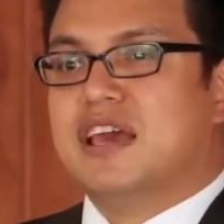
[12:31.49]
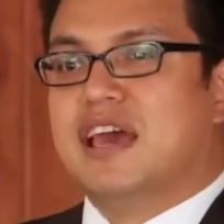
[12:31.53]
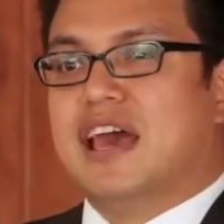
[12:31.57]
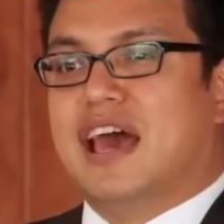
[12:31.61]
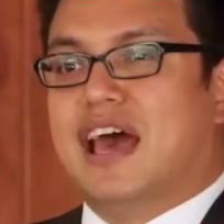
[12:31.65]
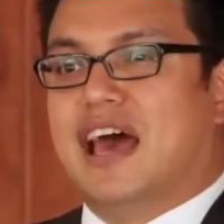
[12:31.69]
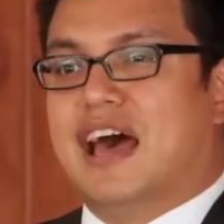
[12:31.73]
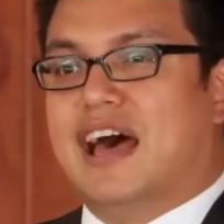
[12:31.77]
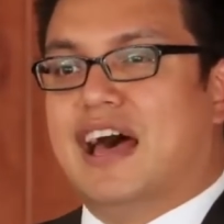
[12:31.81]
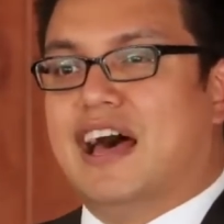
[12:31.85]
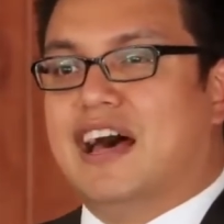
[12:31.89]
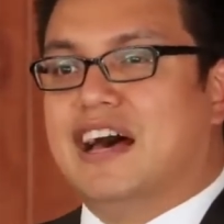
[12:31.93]

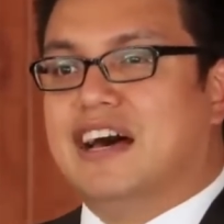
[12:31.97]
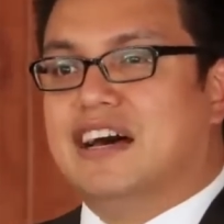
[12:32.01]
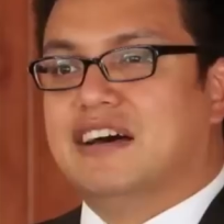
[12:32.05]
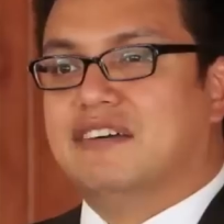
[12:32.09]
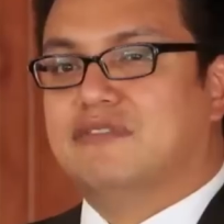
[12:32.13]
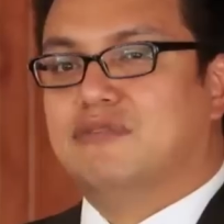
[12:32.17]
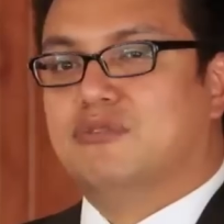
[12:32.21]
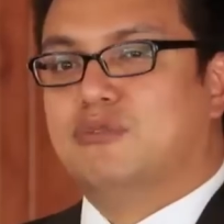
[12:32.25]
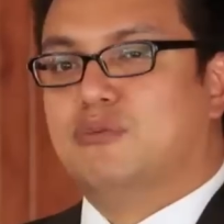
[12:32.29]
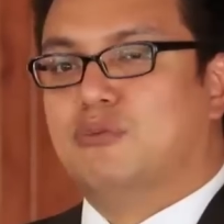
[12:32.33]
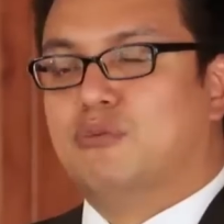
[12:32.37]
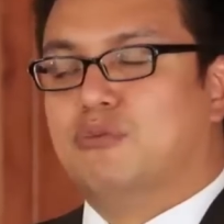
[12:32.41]

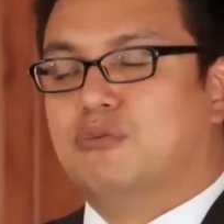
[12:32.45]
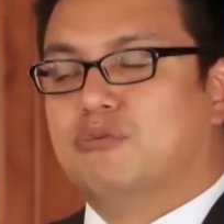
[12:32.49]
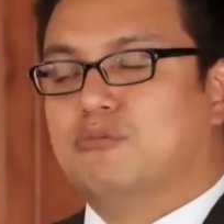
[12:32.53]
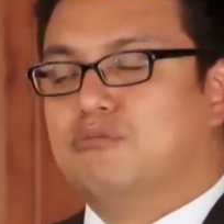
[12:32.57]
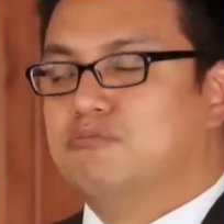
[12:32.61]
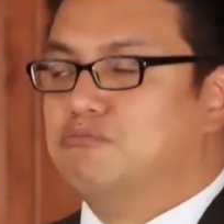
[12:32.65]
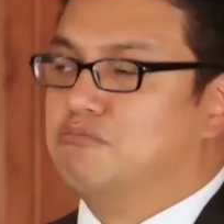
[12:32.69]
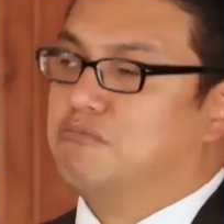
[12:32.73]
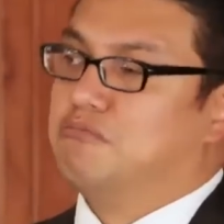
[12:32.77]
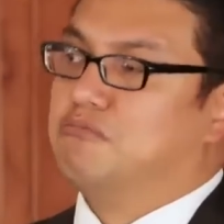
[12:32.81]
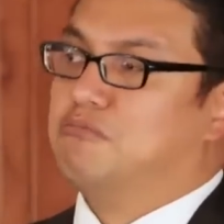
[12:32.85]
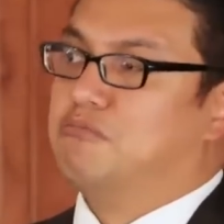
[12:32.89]

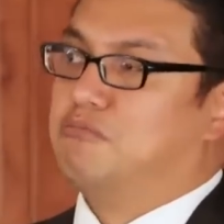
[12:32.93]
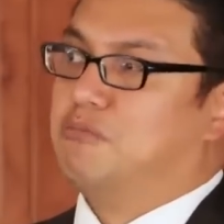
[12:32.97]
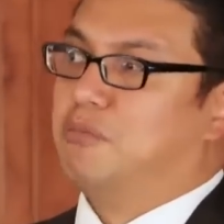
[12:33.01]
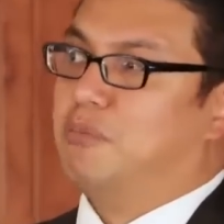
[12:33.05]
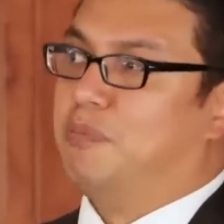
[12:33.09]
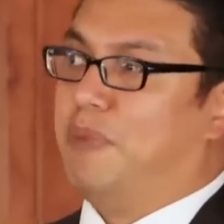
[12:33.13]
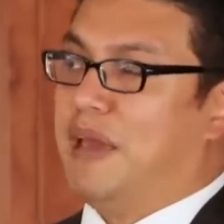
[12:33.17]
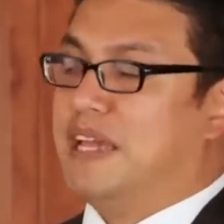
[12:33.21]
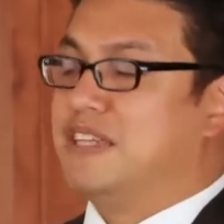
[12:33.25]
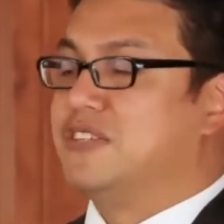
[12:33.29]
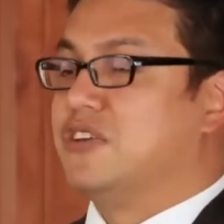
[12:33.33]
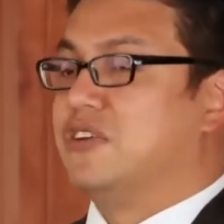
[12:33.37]

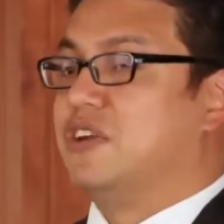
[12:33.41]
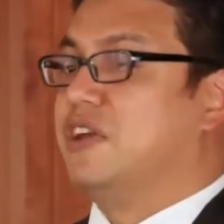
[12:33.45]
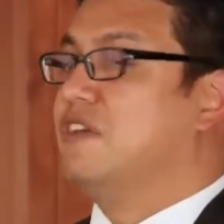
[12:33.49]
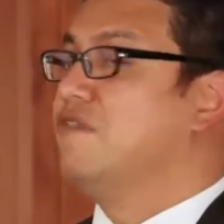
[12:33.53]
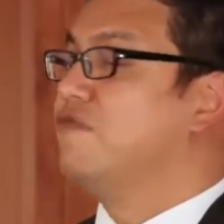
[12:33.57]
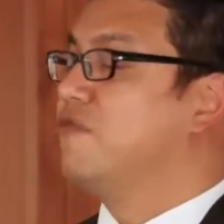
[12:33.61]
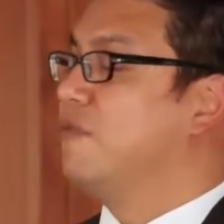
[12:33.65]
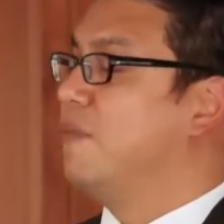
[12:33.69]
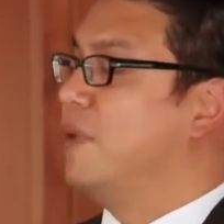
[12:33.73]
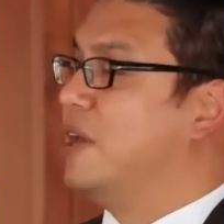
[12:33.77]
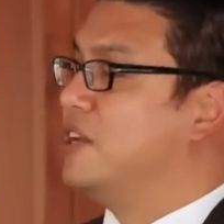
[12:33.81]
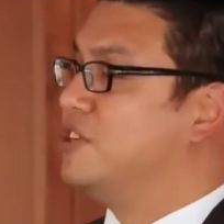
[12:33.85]
based on
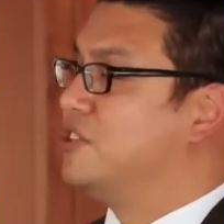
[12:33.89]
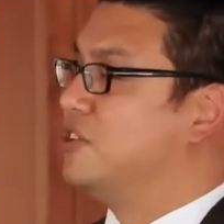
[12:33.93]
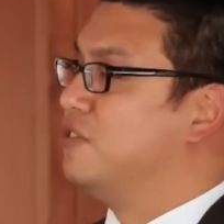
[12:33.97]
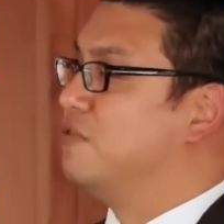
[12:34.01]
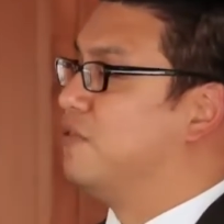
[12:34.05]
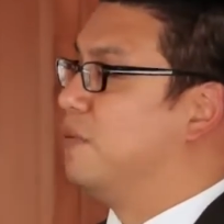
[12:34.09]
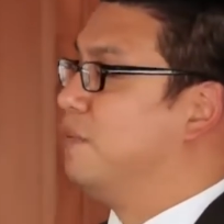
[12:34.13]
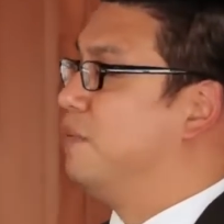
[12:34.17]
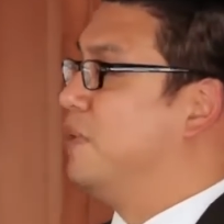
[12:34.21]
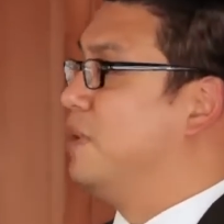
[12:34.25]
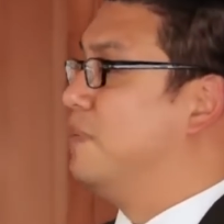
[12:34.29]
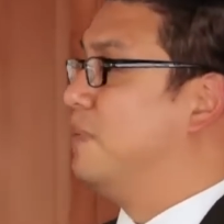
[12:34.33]
information
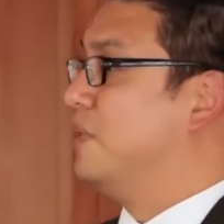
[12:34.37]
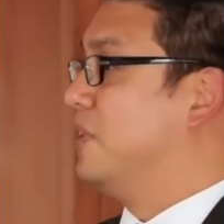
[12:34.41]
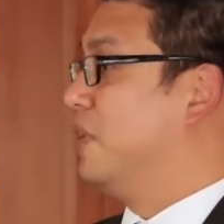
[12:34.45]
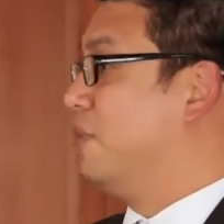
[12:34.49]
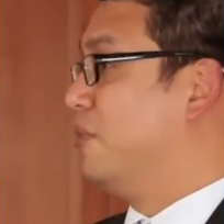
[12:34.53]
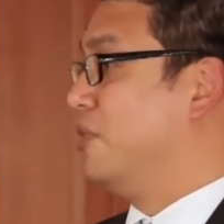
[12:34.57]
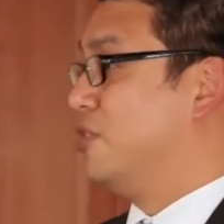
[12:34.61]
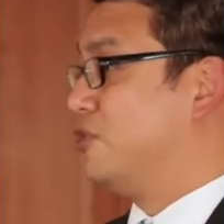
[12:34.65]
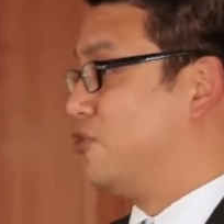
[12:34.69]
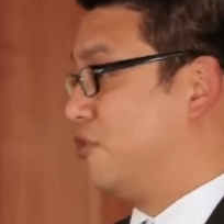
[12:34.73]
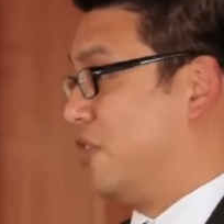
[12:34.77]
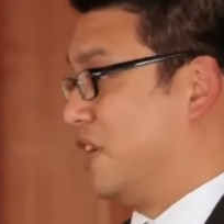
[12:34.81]
from people that
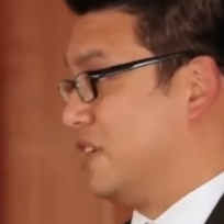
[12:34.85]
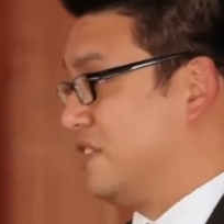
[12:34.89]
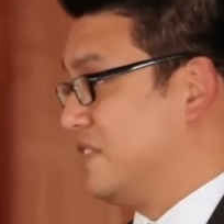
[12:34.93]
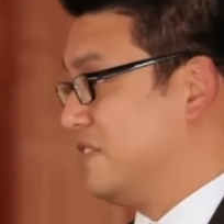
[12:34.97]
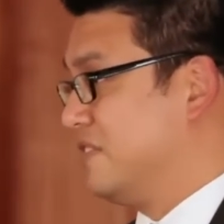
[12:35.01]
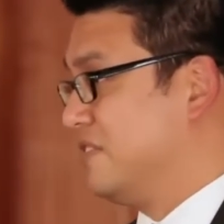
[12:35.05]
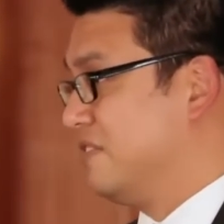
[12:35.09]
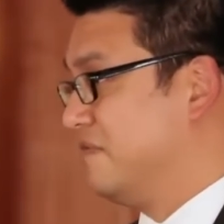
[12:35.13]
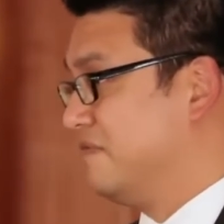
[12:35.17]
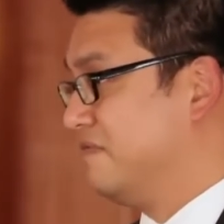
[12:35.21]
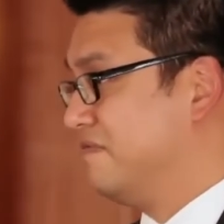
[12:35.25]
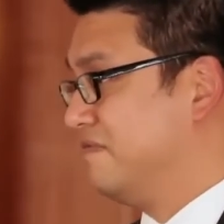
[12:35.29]
we
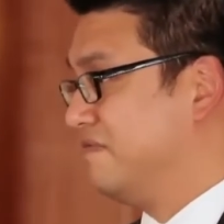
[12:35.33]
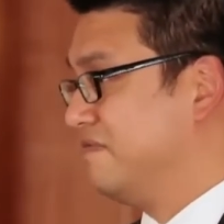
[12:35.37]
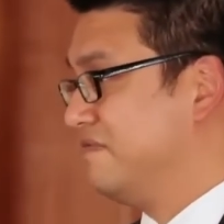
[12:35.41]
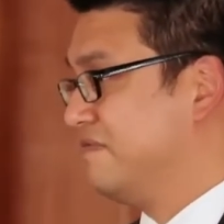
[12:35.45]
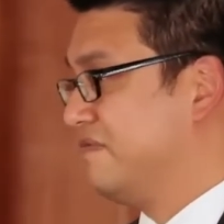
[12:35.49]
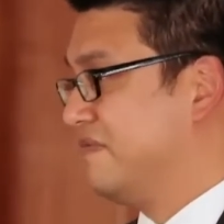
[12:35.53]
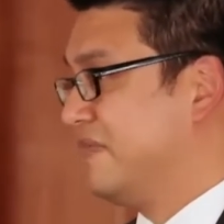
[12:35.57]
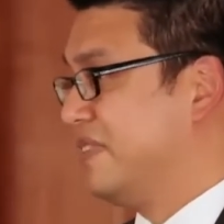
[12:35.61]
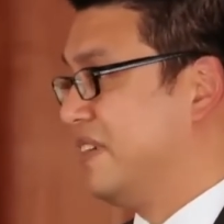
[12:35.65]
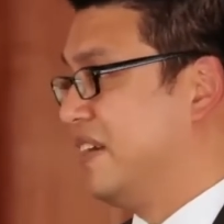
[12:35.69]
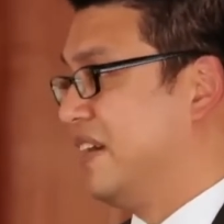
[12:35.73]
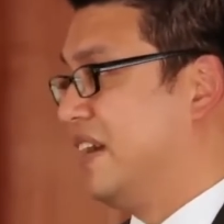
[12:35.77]
trust.
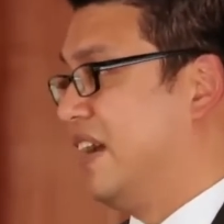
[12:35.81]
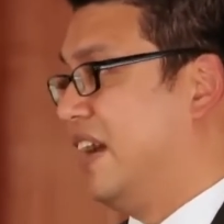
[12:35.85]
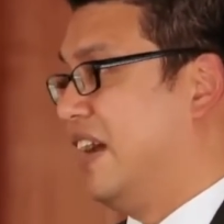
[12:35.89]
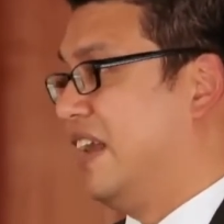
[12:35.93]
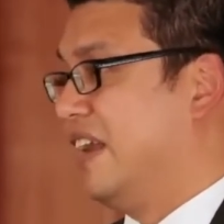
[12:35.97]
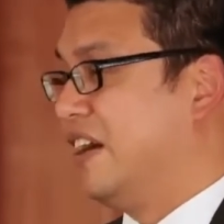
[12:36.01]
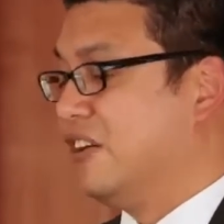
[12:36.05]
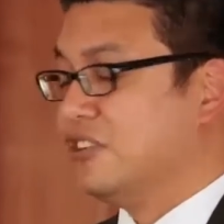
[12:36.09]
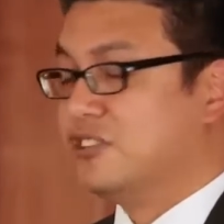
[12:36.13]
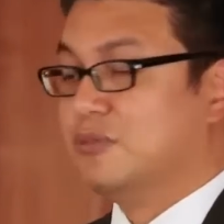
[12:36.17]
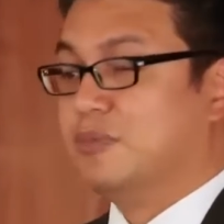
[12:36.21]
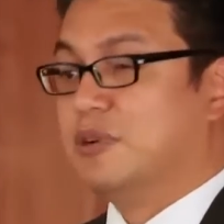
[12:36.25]
And
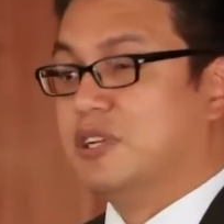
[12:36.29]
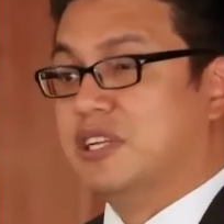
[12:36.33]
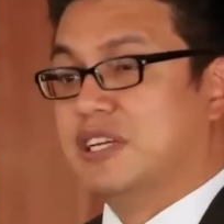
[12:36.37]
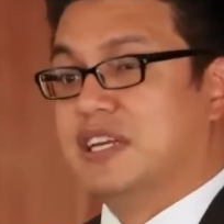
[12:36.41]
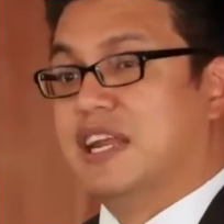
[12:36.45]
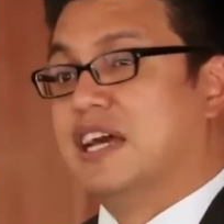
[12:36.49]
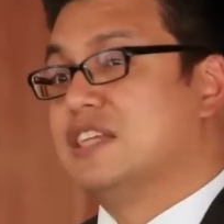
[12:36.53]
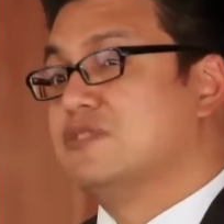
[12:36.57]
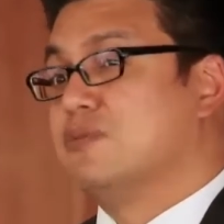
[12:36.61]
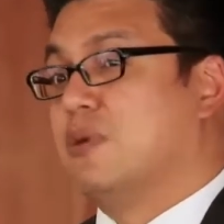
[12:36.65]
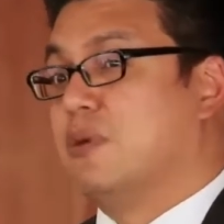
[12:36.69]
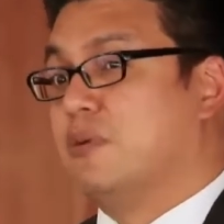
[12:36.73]
ultimately,
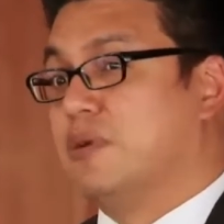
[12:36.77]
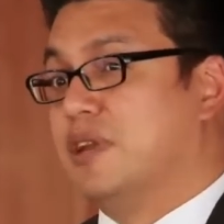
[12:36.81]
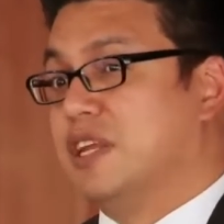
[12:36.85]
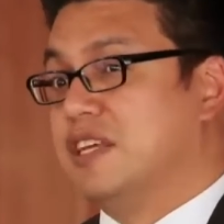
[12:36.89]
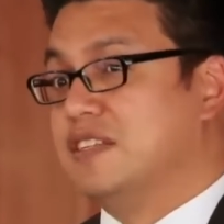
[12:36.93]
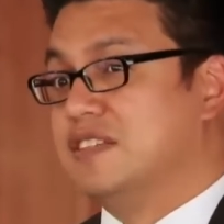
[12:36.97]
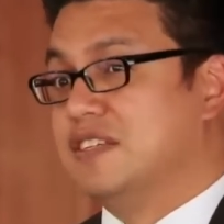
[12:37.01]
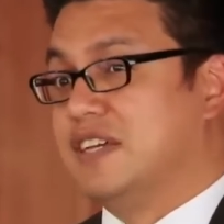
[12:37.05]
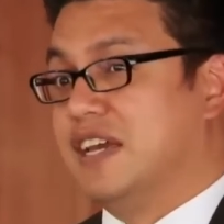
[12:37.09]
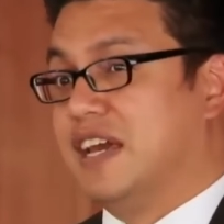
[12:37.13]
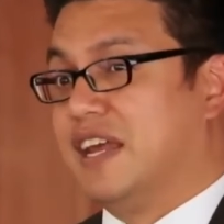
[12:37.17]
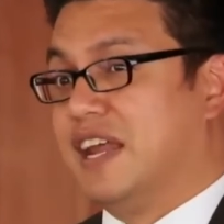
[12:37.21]
that's what we need
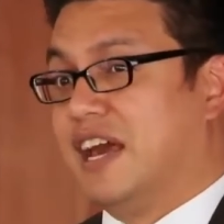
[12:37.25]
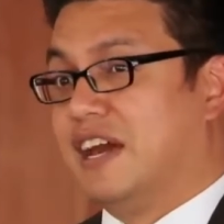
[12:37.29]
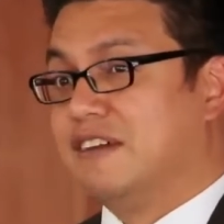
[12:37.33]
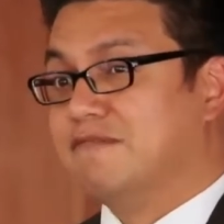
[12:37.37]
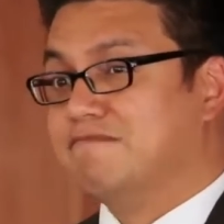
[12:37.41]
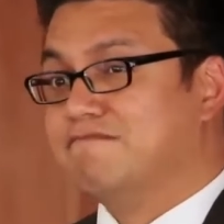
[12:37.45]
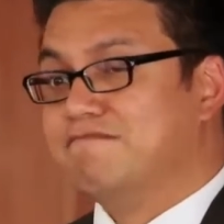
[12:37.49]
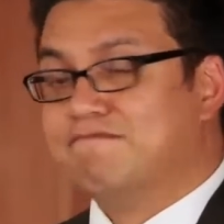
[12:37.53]
to get at.